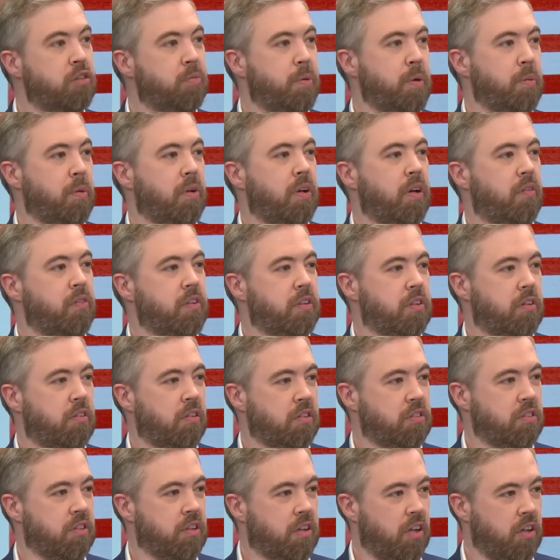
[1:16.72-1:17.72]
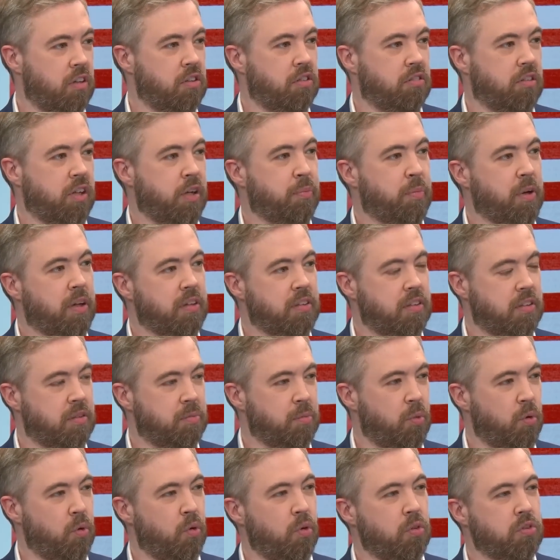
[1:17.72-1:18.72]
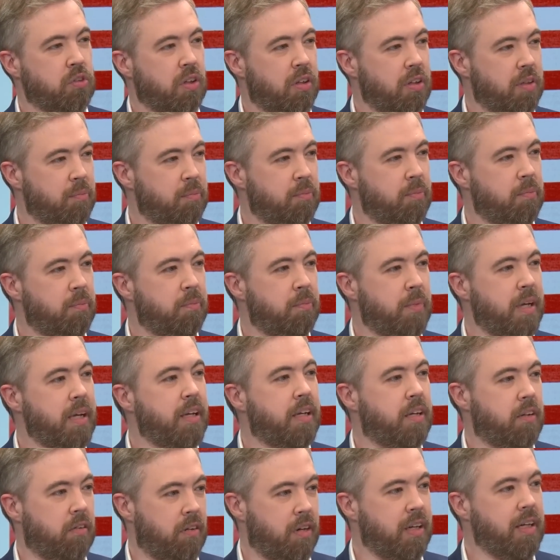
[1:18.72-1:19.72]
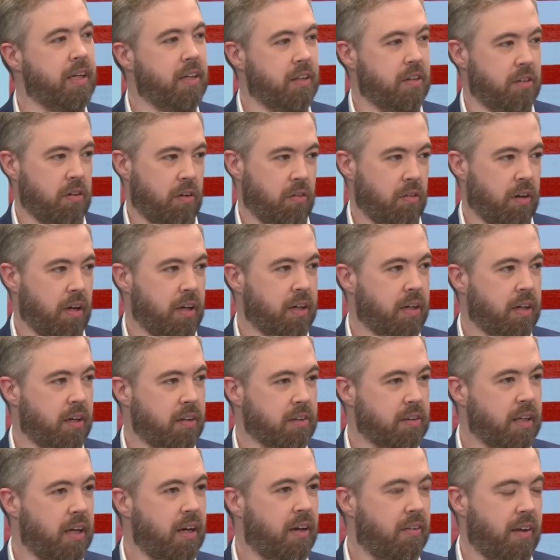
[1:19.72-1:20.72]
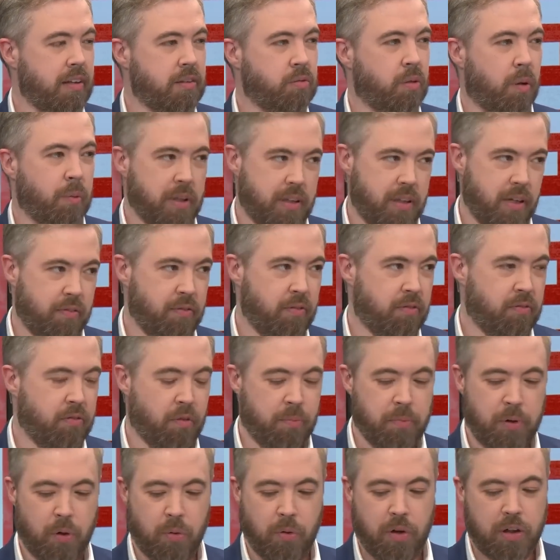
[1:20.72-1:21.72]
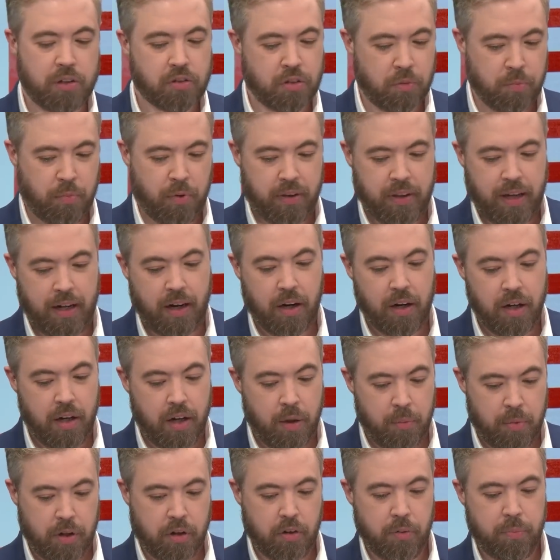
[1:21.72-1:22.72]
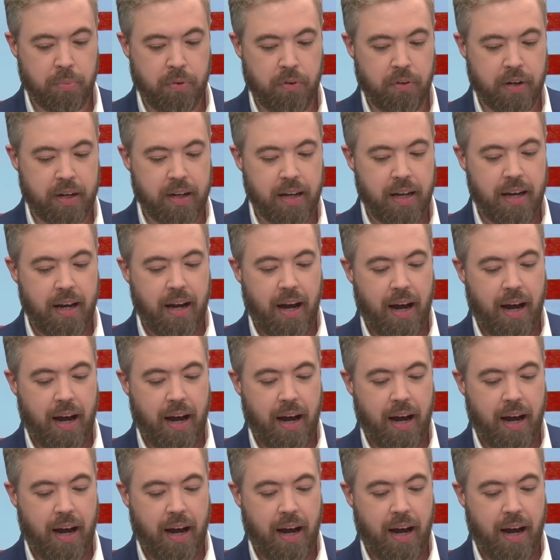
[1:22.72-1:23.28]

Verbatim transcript: of people love us across the country, but a small sort of media elite don't like us. That's where we're different from Millwall. I should point that out. But good point.